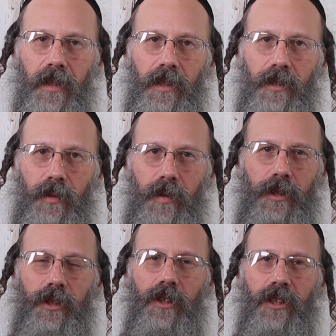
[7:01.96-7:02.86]
So
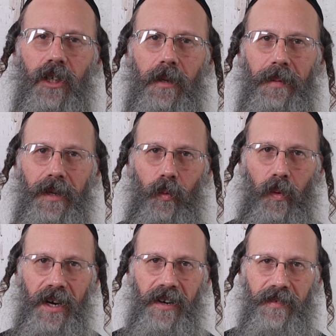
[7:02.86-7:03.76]
what you do is got to be
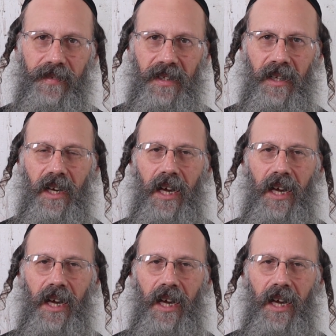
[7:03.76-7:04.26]
aware of it.